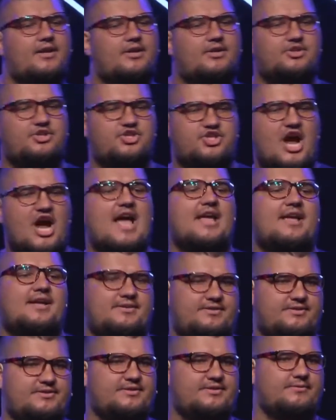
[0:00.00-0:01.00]

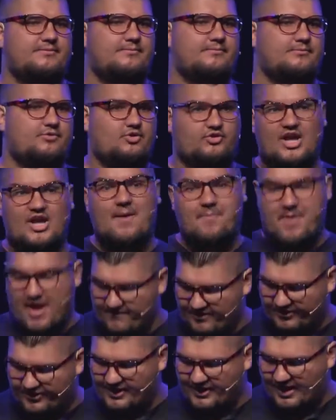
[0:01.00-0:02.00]
giants top
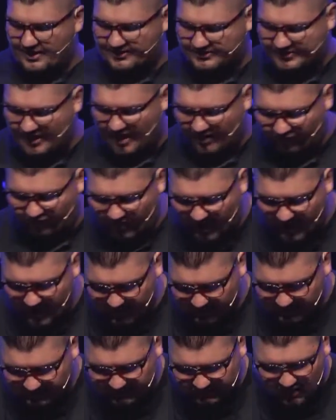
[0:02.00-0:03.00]
everything else off, right?
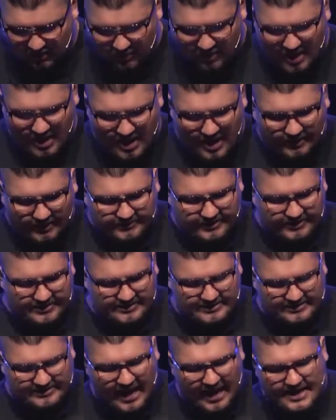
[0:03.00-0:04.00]
And so
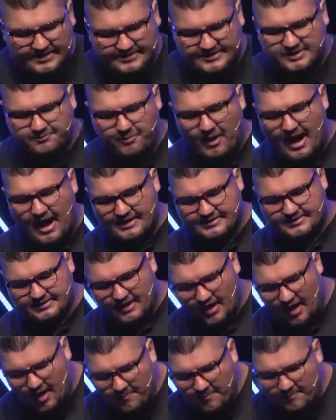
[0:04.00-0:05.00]
these 10 spies come